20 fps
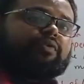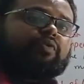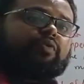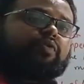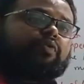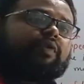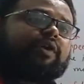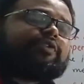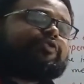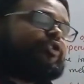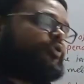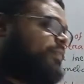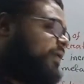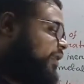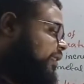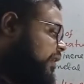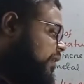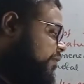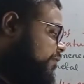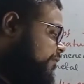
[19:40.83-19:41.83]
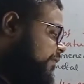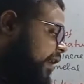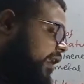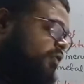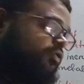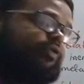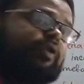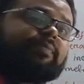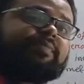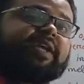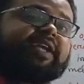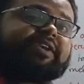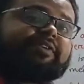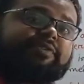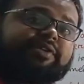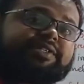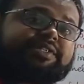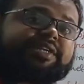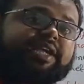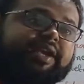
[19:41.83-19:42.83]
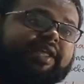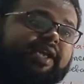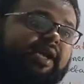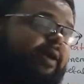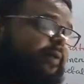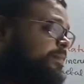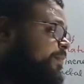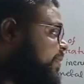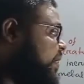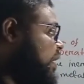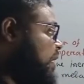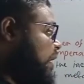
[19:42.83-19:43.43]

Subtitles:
What will be the value of the increased area?